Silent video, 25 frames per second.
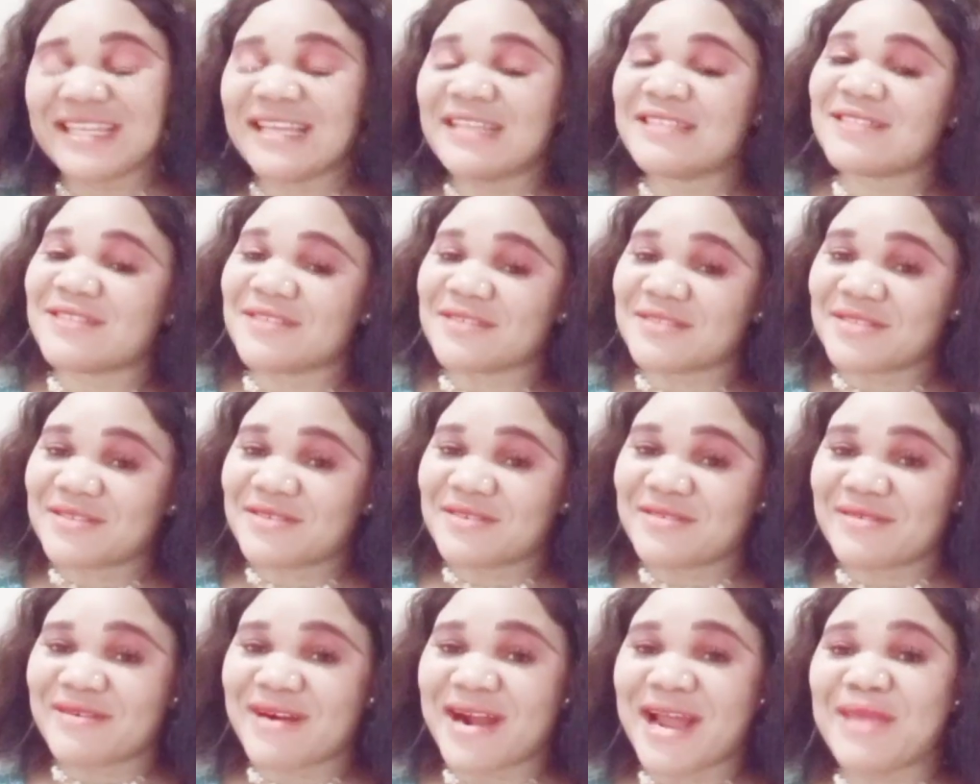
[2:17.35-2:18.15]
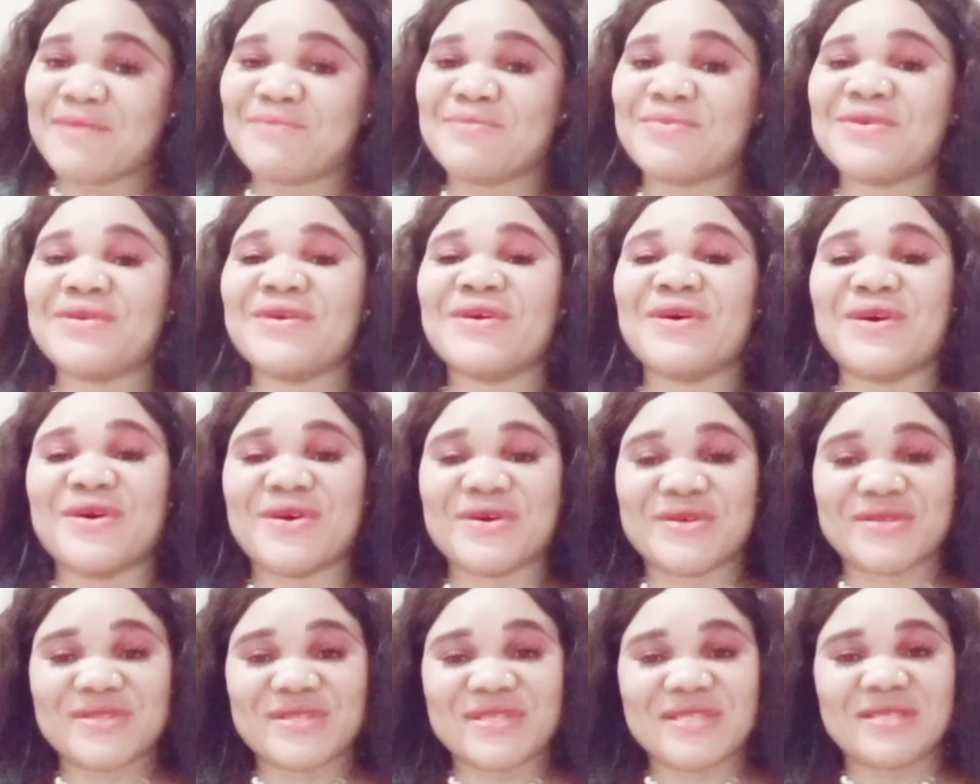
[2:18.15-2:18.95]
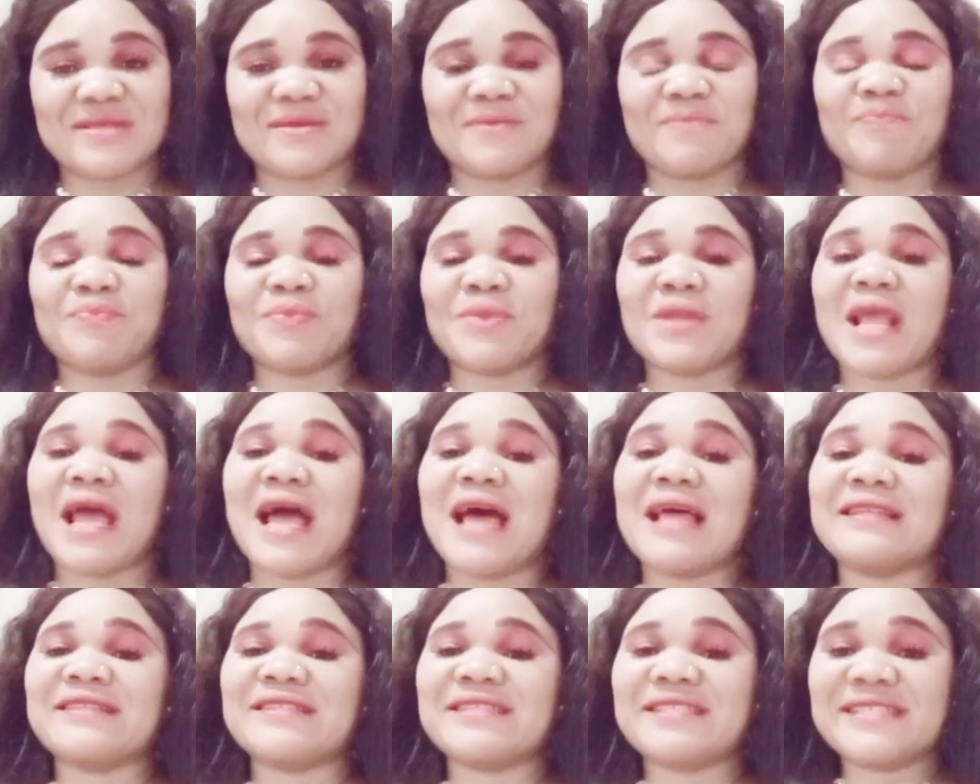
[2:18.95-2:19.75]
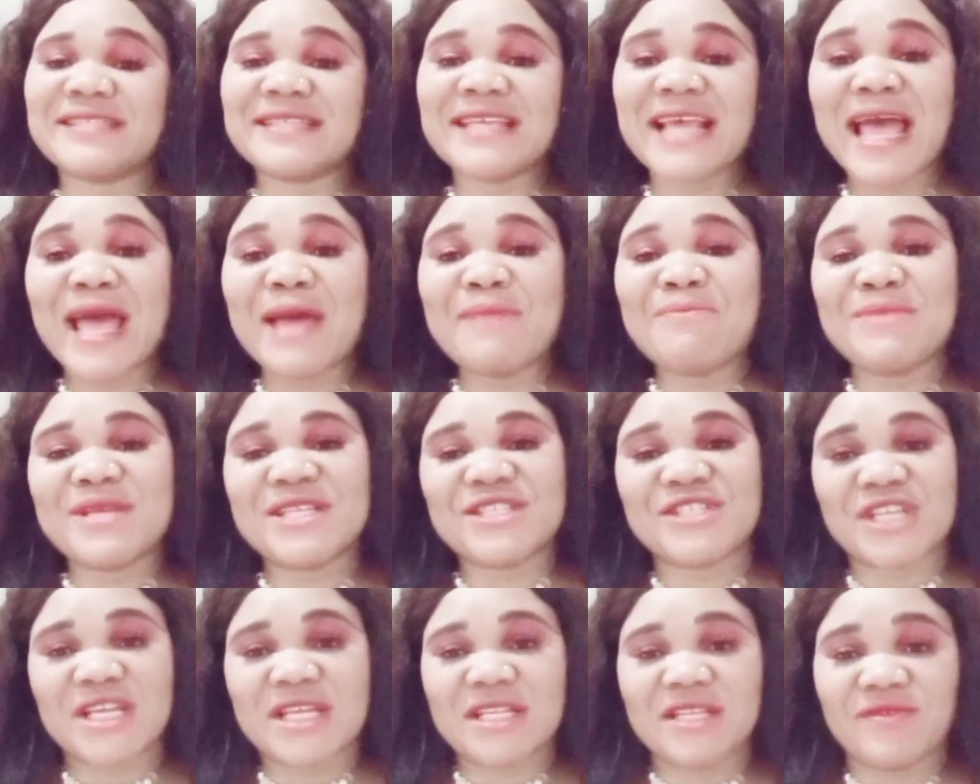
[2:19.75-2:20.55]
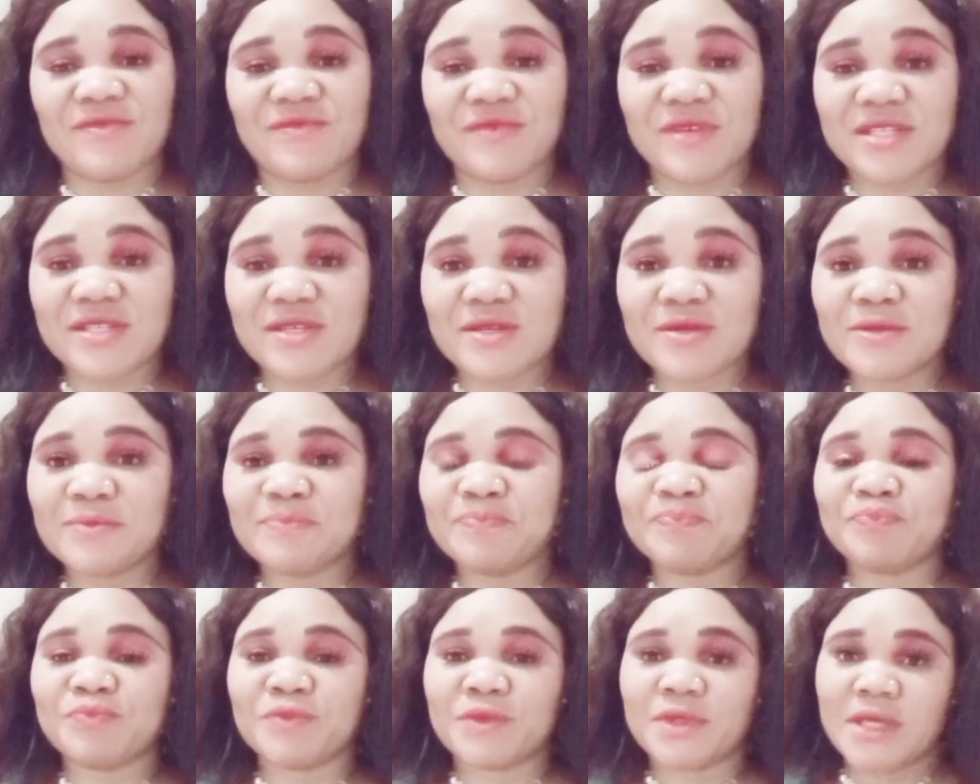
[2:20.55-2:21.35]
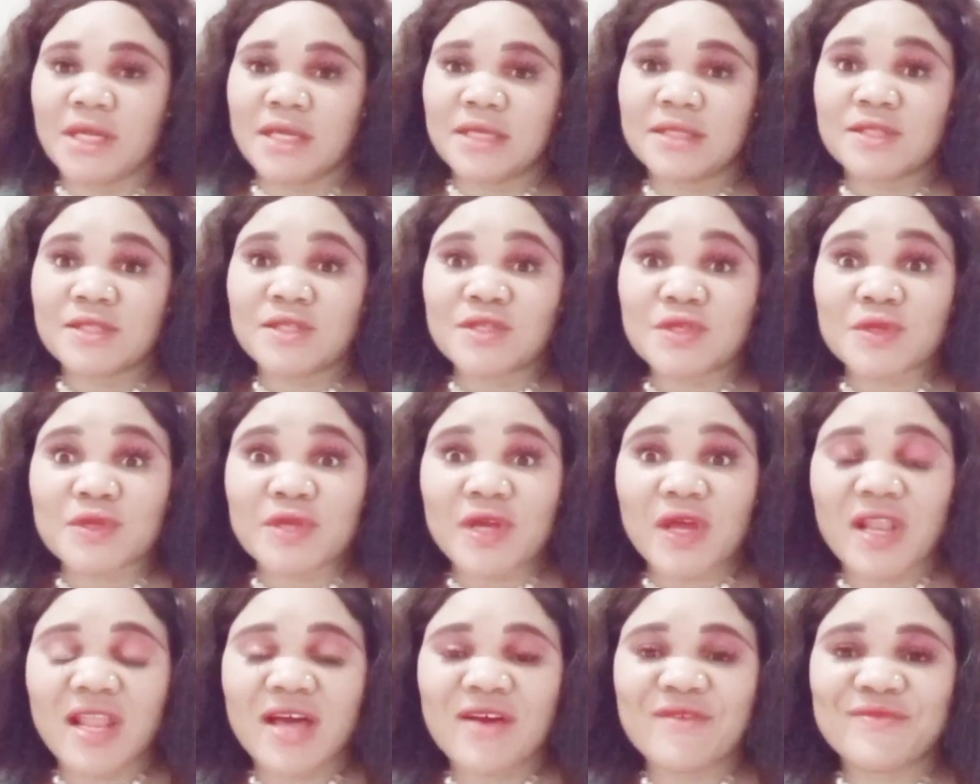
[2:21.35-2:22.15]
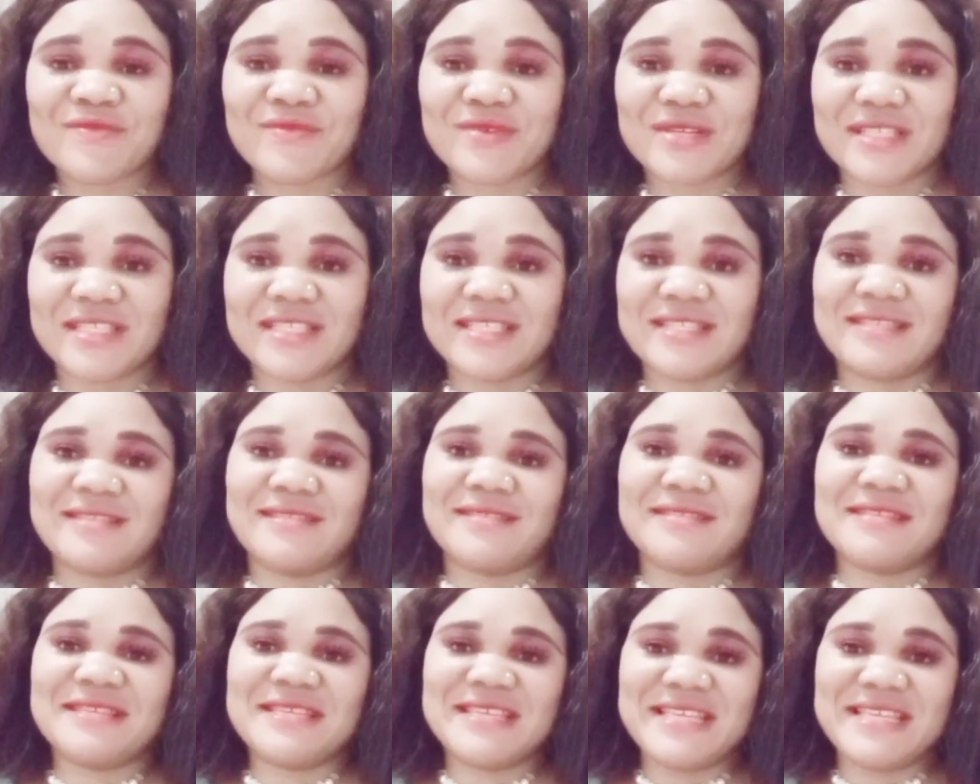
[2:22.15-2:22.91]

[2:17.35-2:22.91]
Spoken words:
Subscribe also and help me share the video to your loved ones.